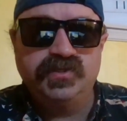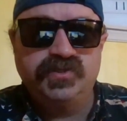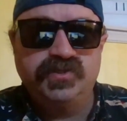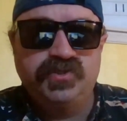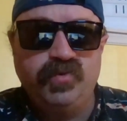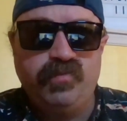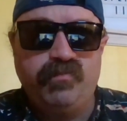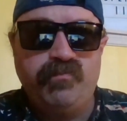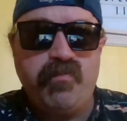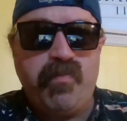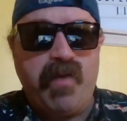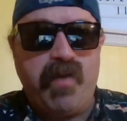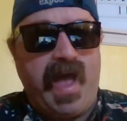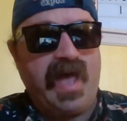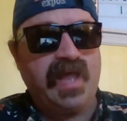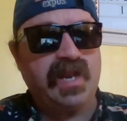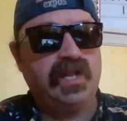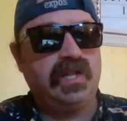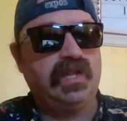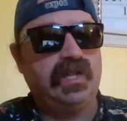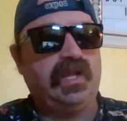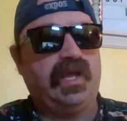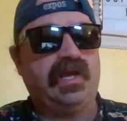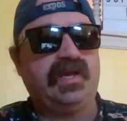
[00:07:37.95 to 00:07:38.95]
to
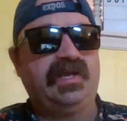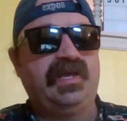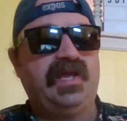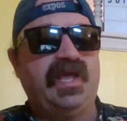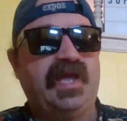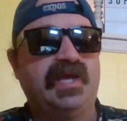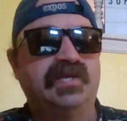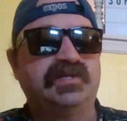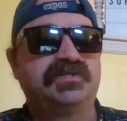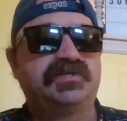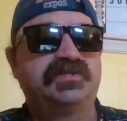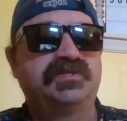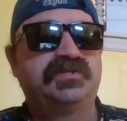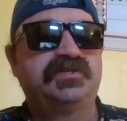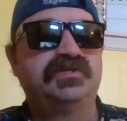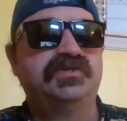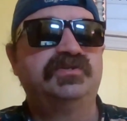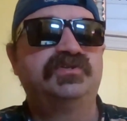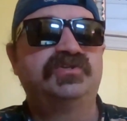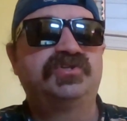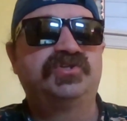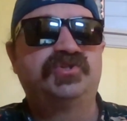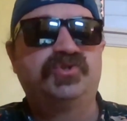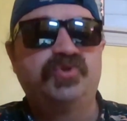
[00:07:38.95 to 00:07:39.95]
battle against
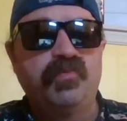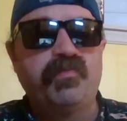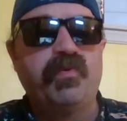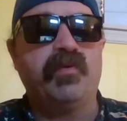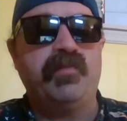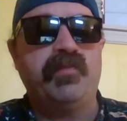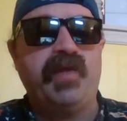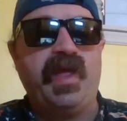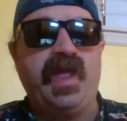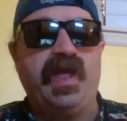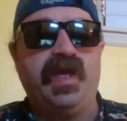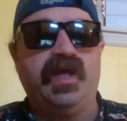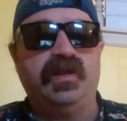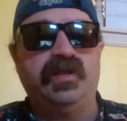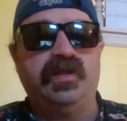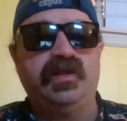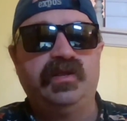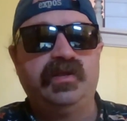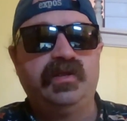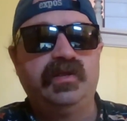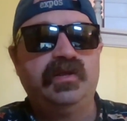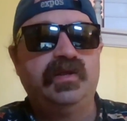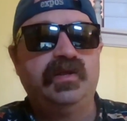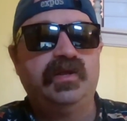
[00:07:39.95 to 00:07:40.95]
Superman.
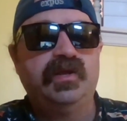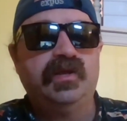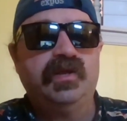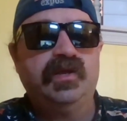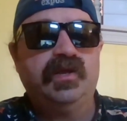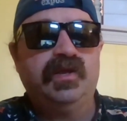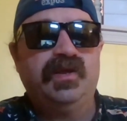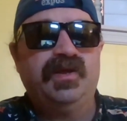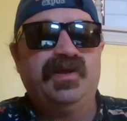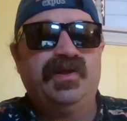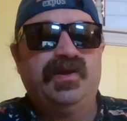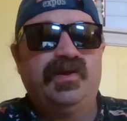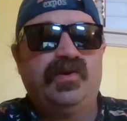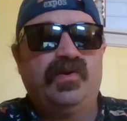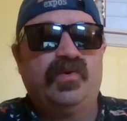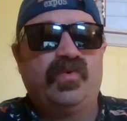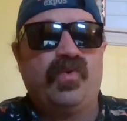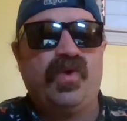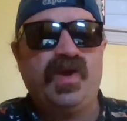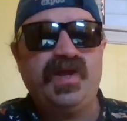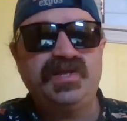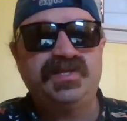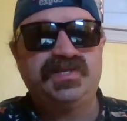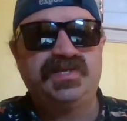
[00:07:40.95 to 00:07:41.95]

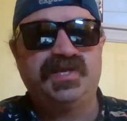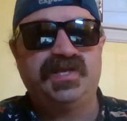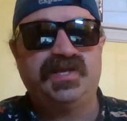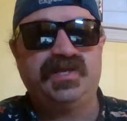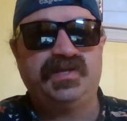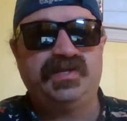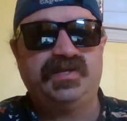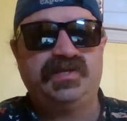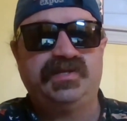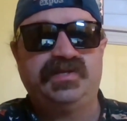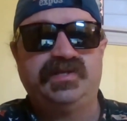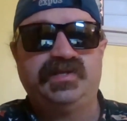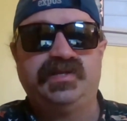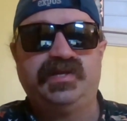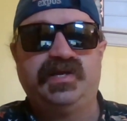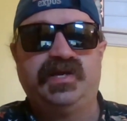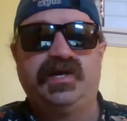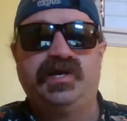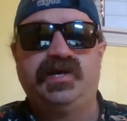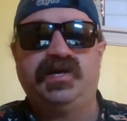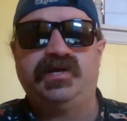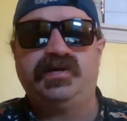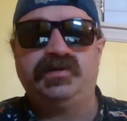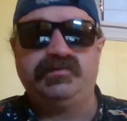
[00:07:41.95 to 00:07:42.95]
What?
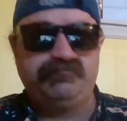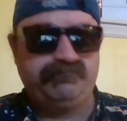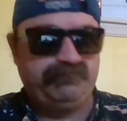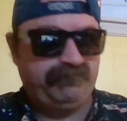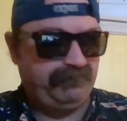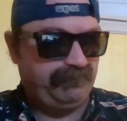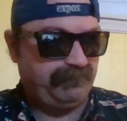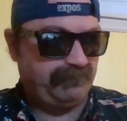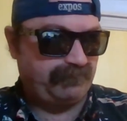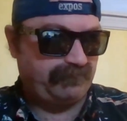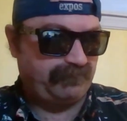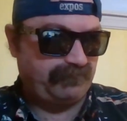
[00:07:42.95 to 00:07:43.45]
The